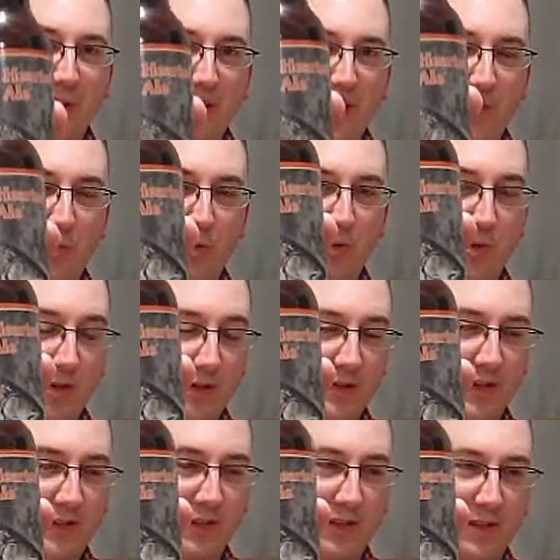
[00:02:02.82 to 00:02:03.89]
the label or in
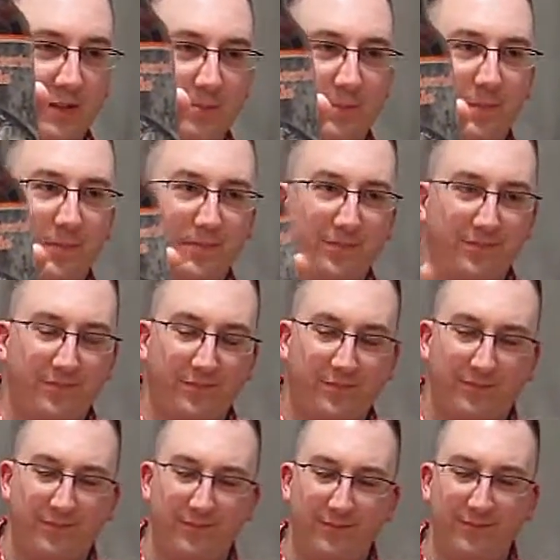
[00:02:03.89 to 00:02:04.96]
the name.
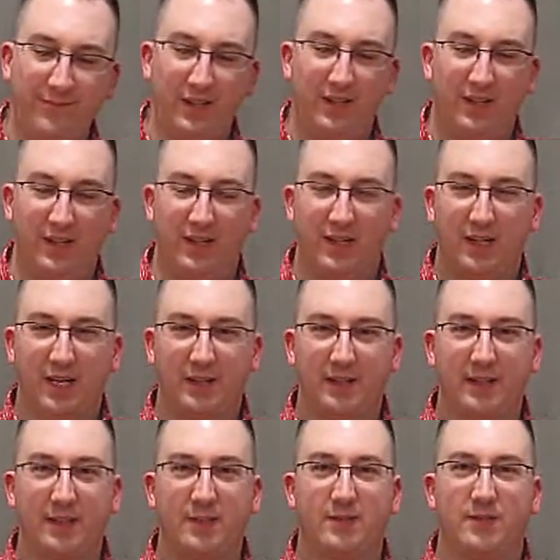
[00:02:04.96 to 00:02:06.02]
I
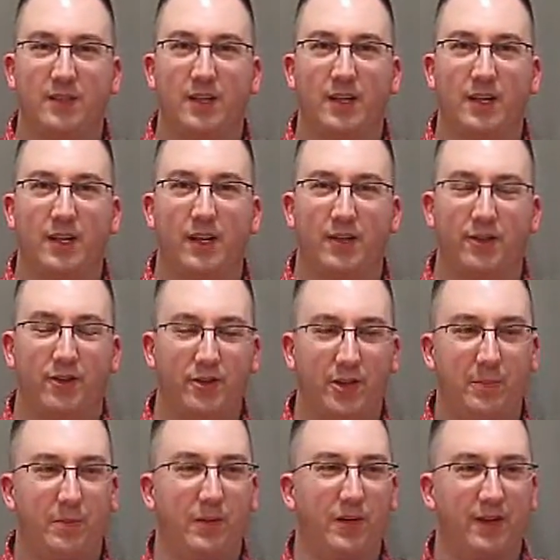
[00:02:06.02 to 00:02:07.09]
think it's uh,
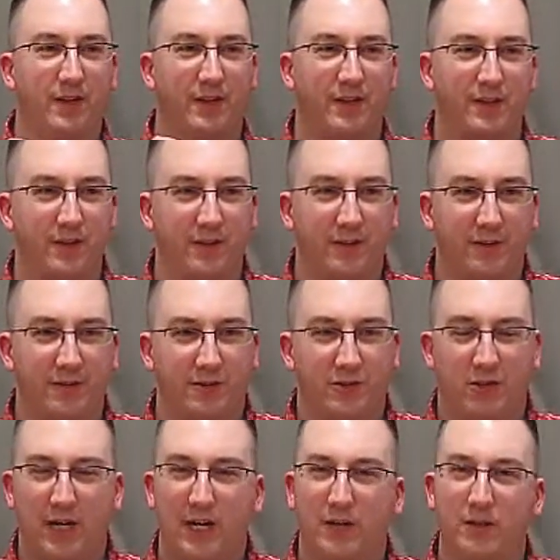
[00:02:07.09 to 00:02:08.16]
Shipyard does a
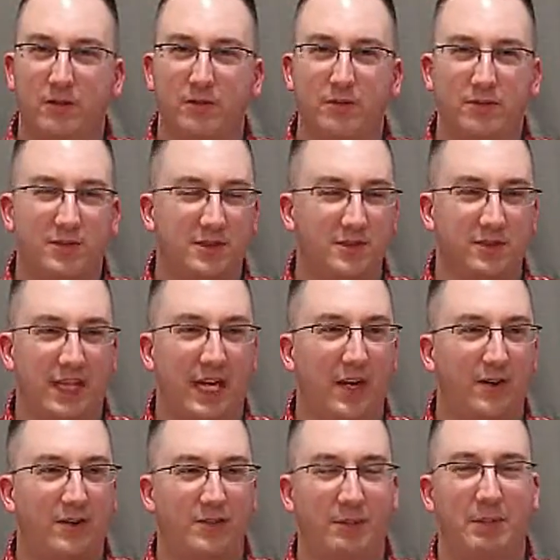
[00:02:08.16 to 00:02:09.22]
trout
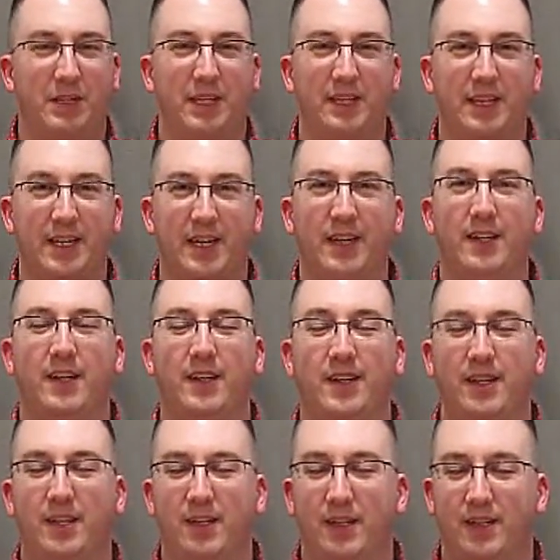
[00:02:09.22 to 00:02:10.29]
stout or something like that.
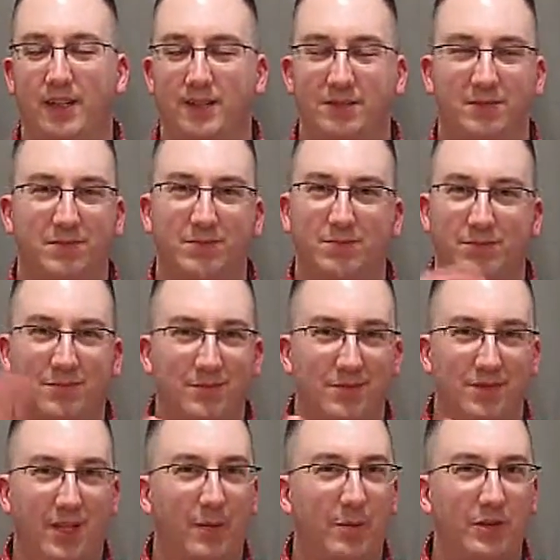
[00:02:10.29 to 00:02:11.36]

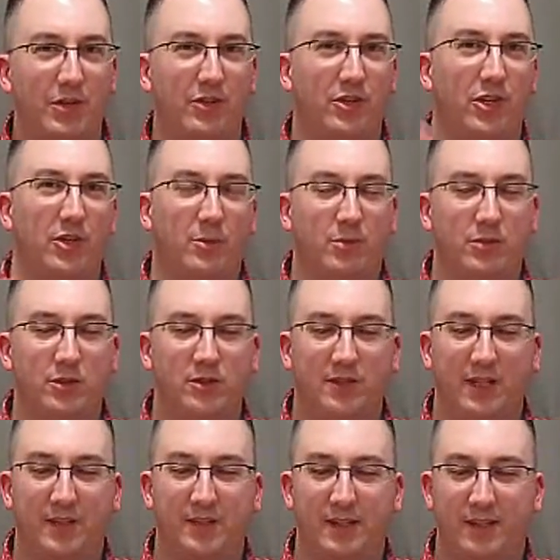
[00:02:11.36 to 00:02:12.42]
I message all the brewers
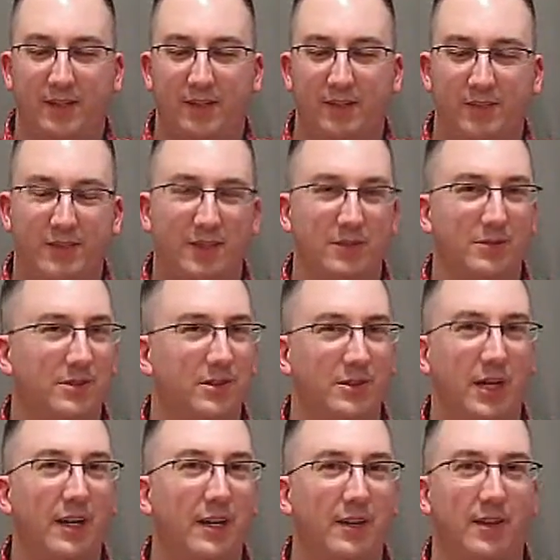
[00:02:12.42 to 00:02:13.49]
out there, don't do
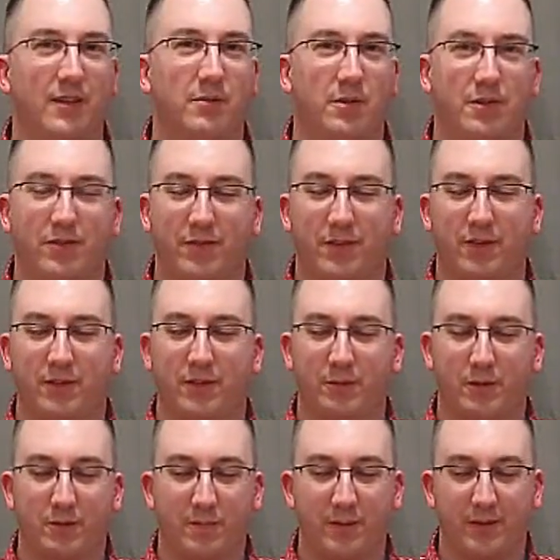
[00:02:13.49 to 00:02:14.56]
anything with fish,
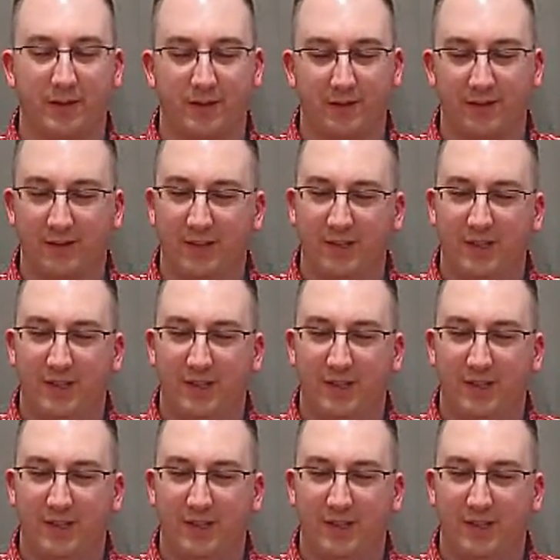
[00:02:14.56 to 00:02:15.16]
with beer.